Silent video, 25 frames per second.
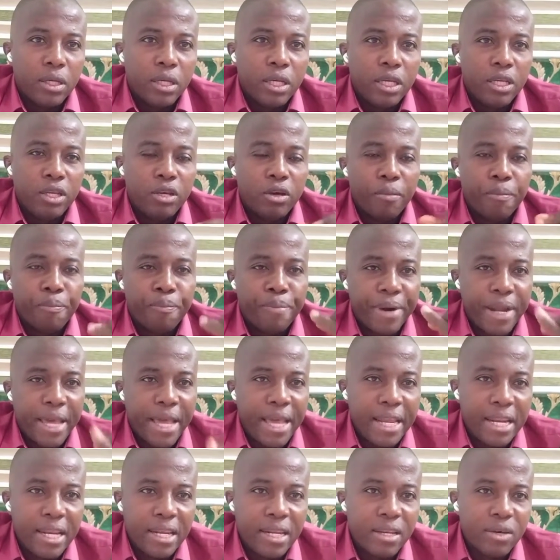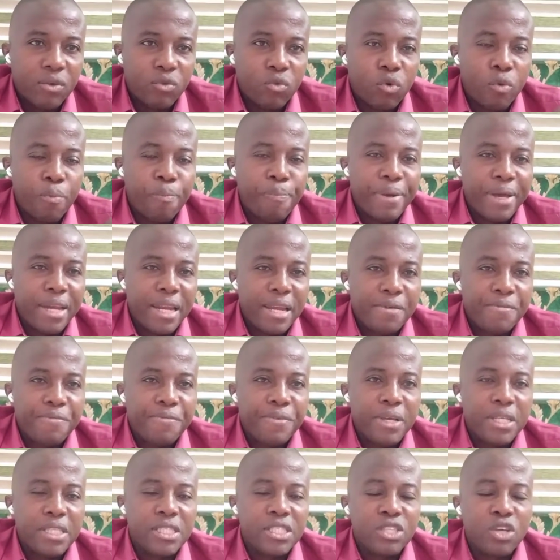Your brain will
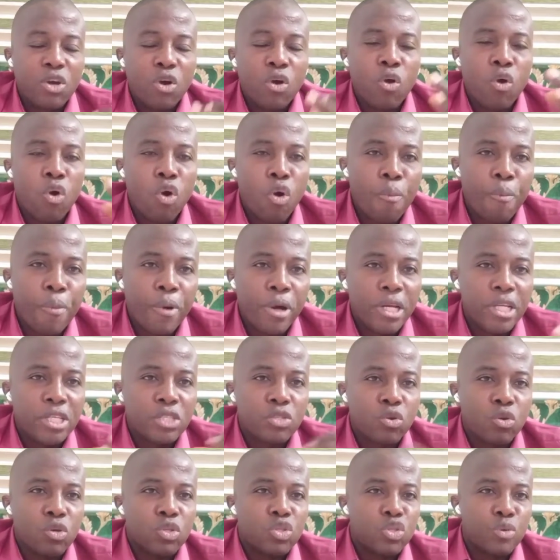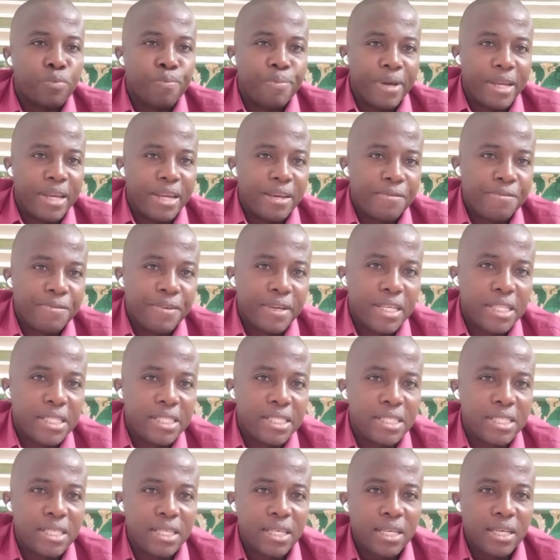benefit, your whole body is going to benefit.
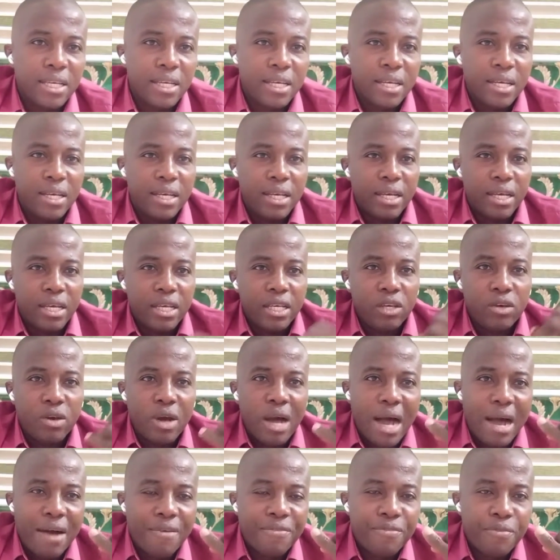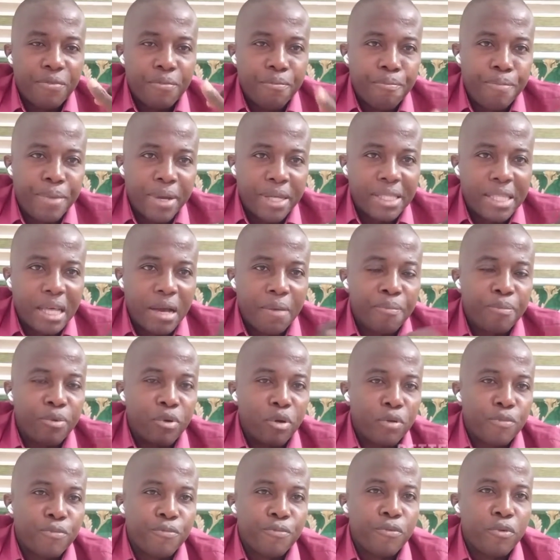You have better
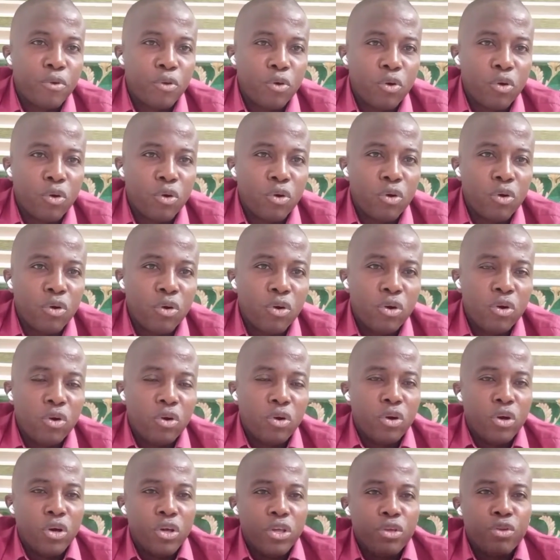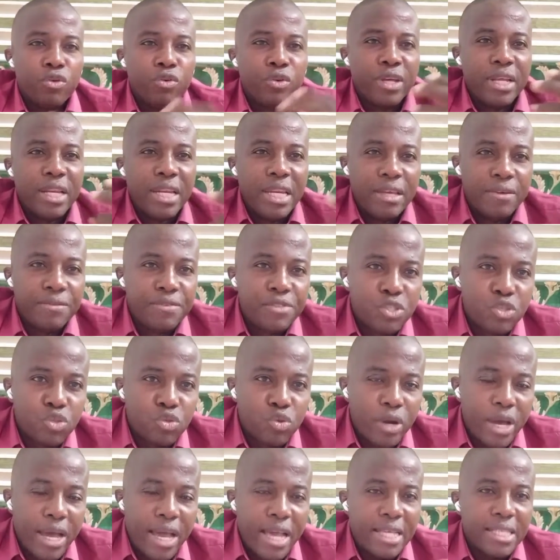blood flow, you relieve
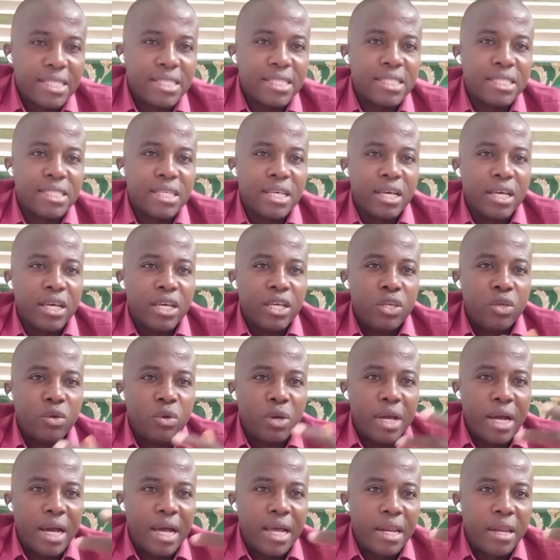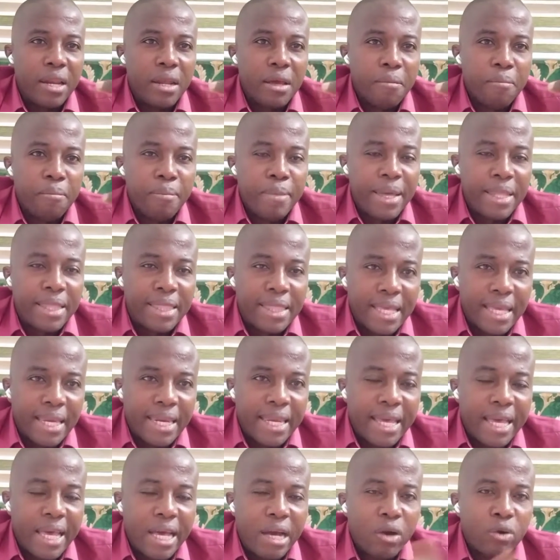stress, you can maintain
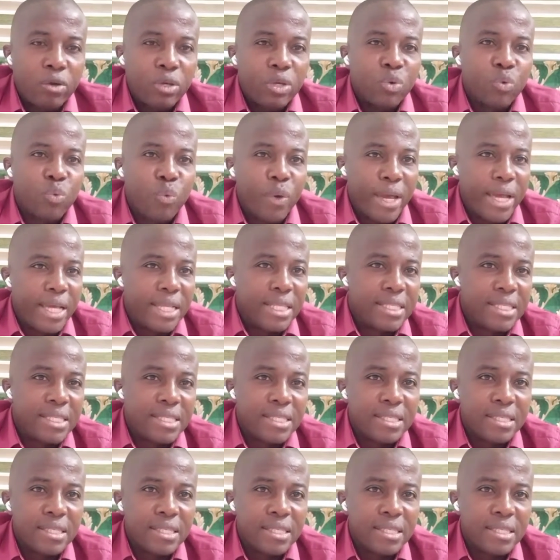a healthy weight,